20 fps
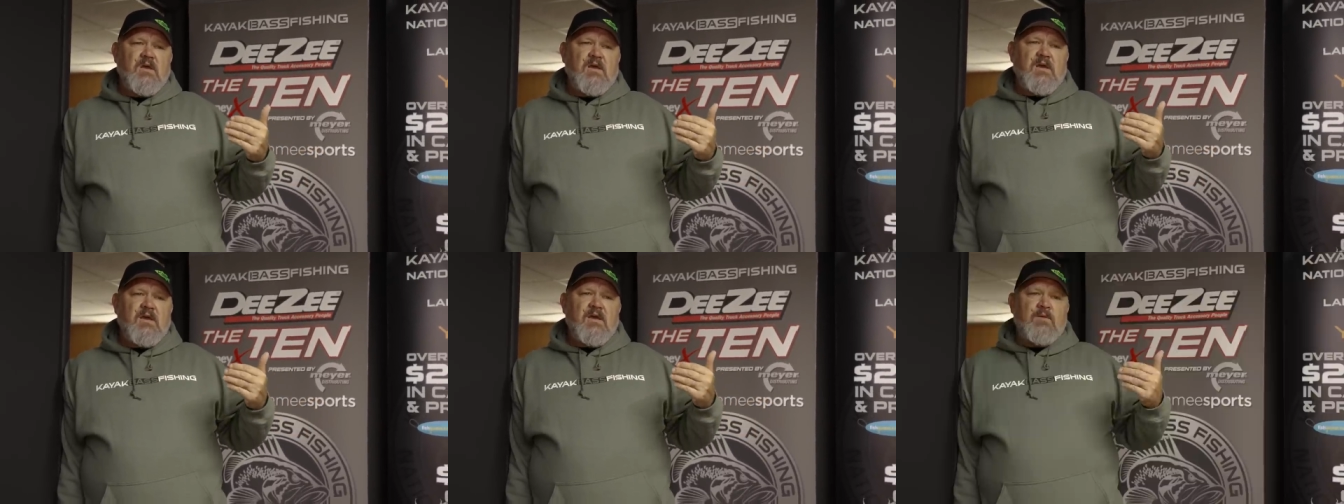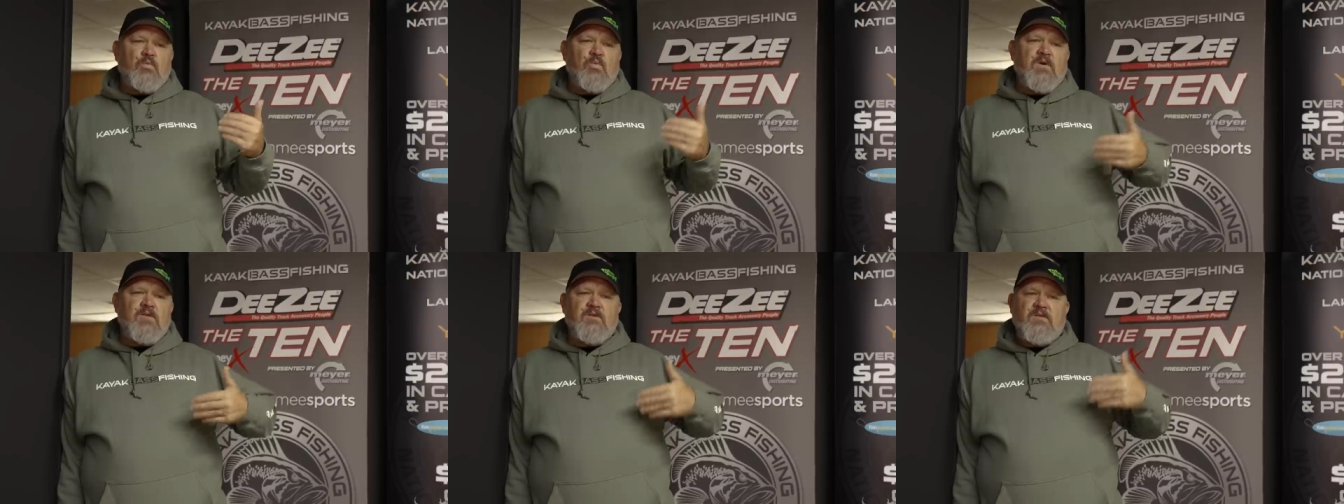
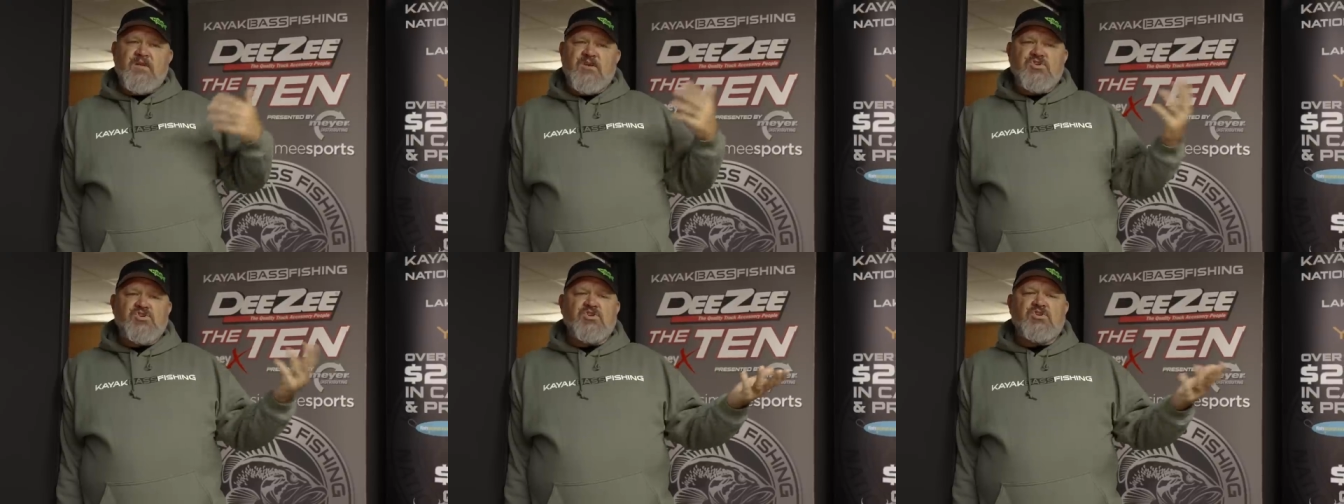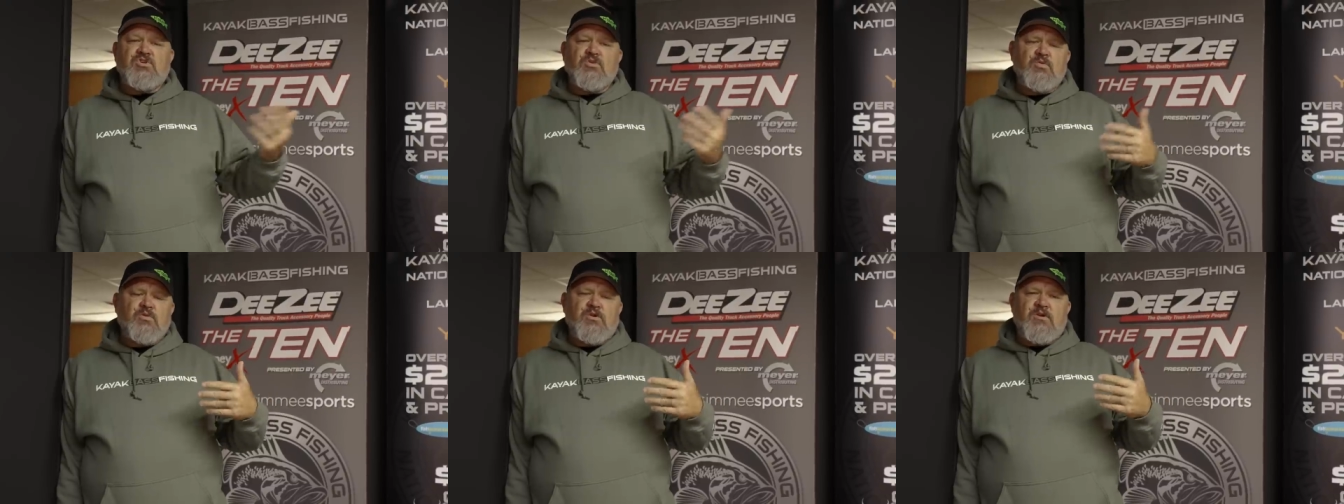and whether they should
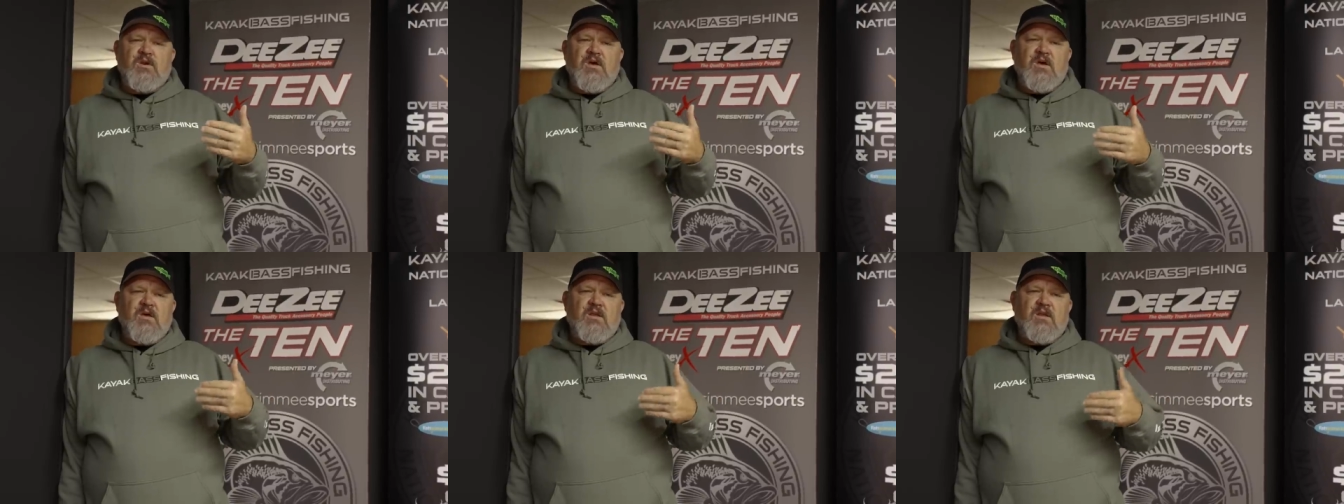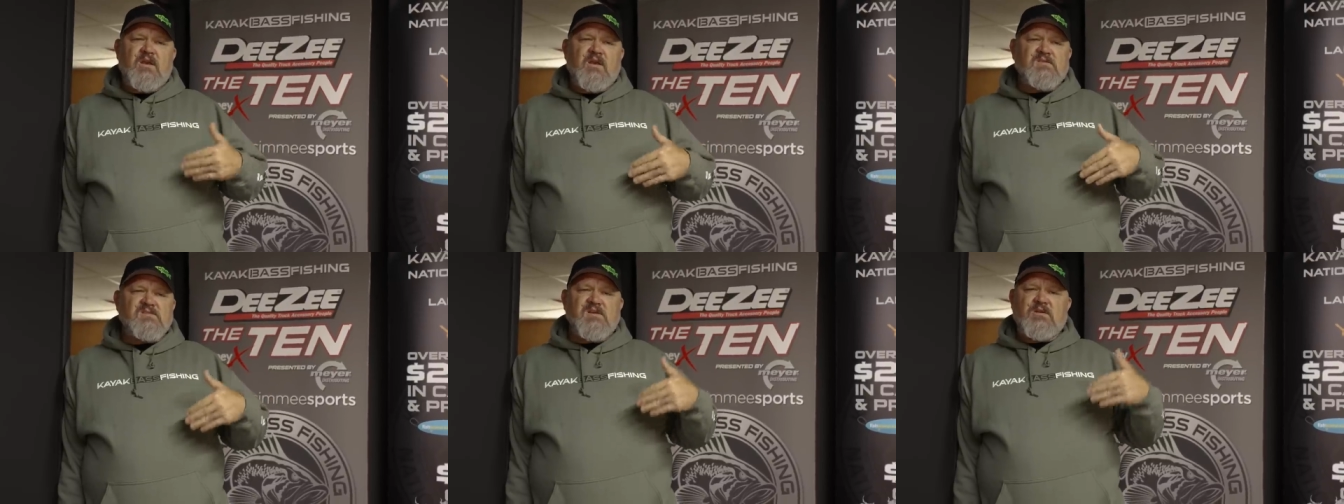do it or not.
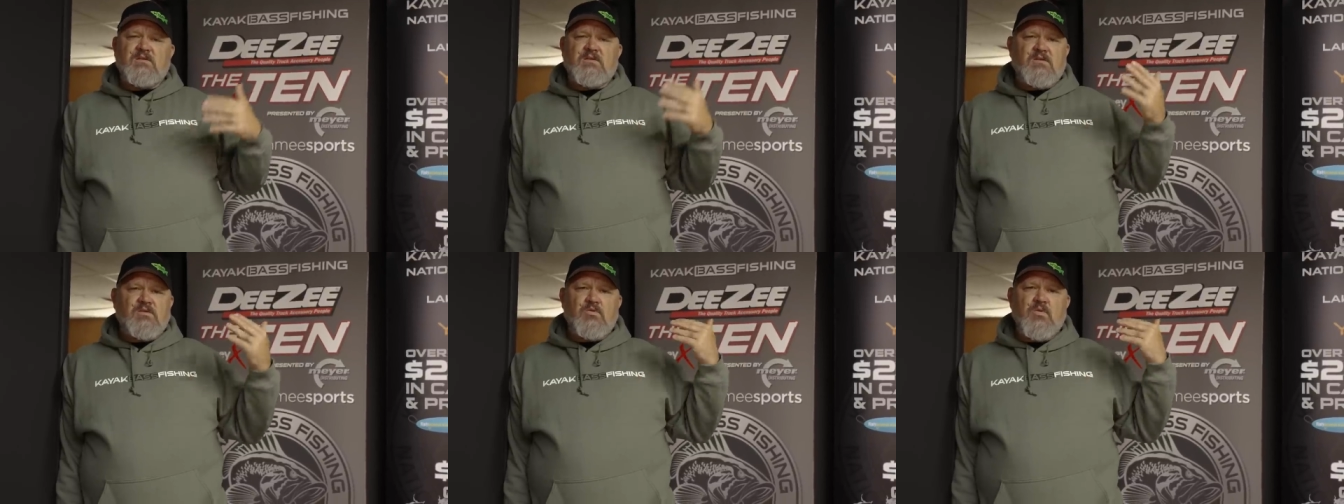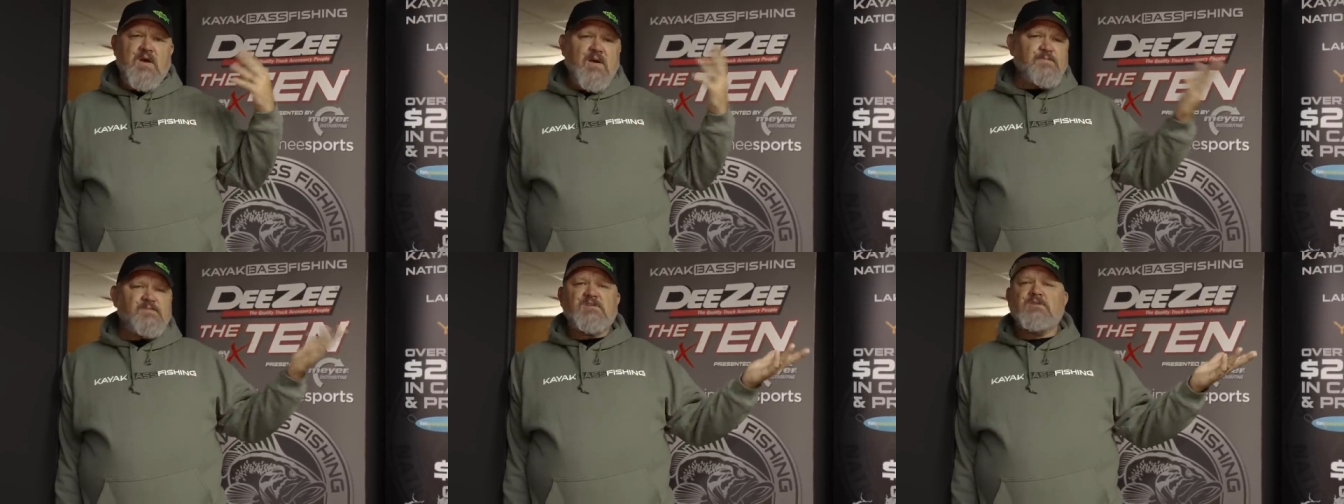And I was like,
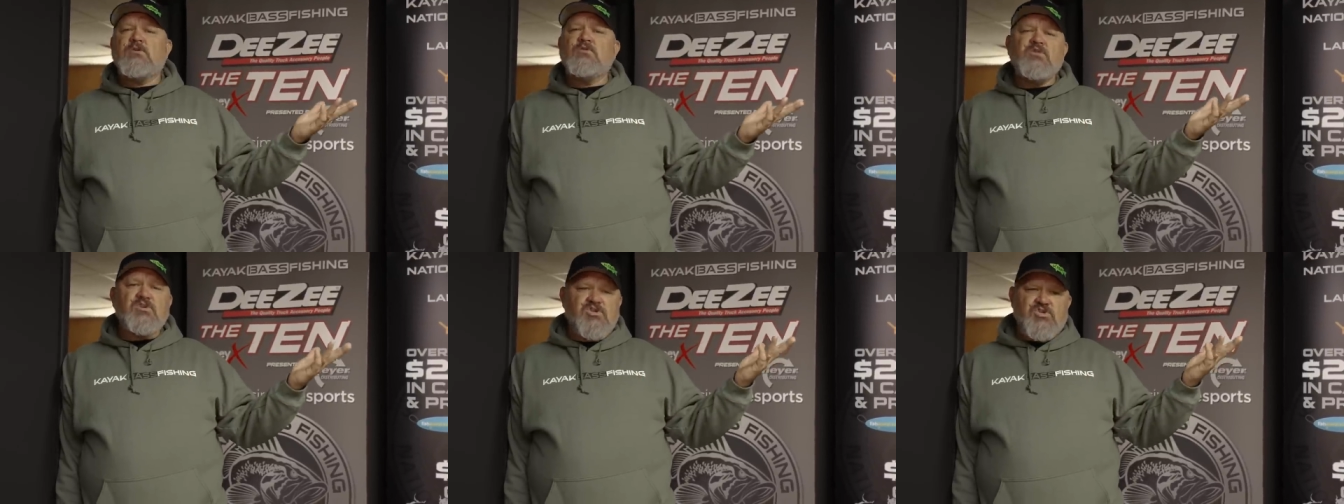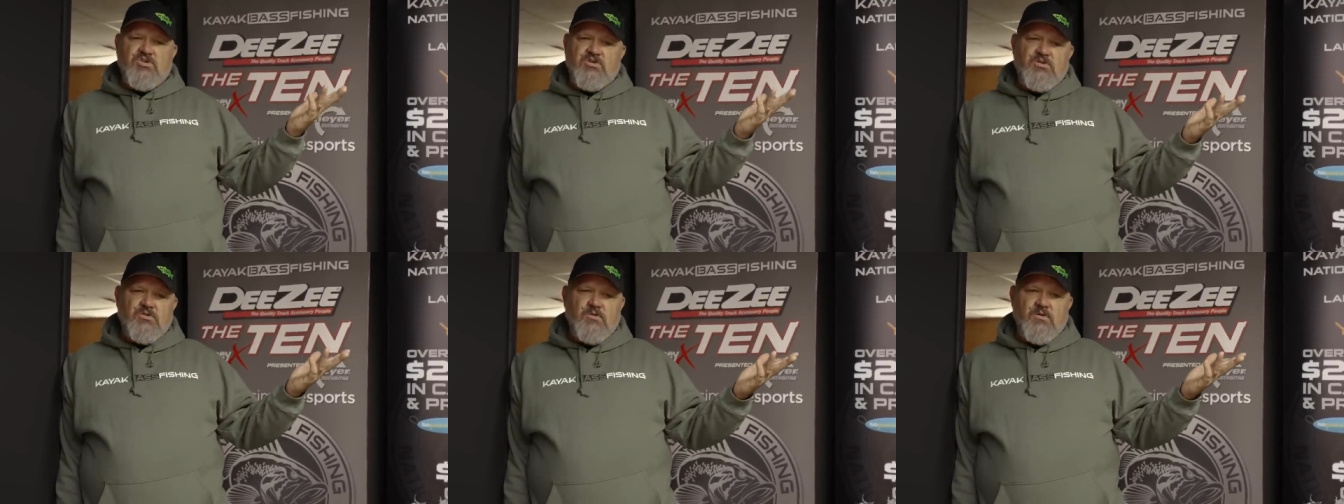you absolutely
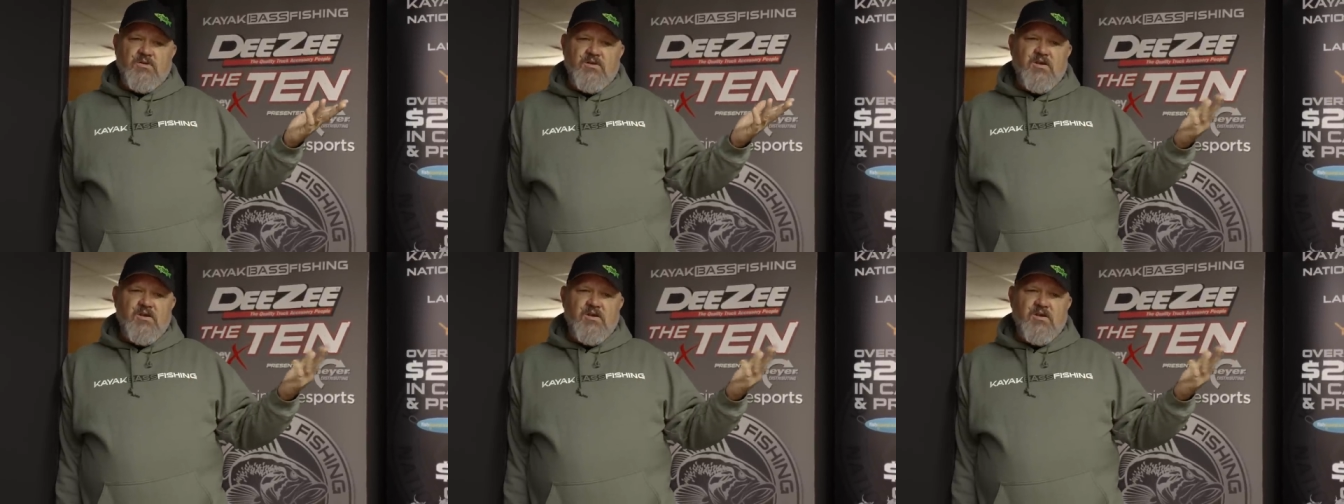should do it.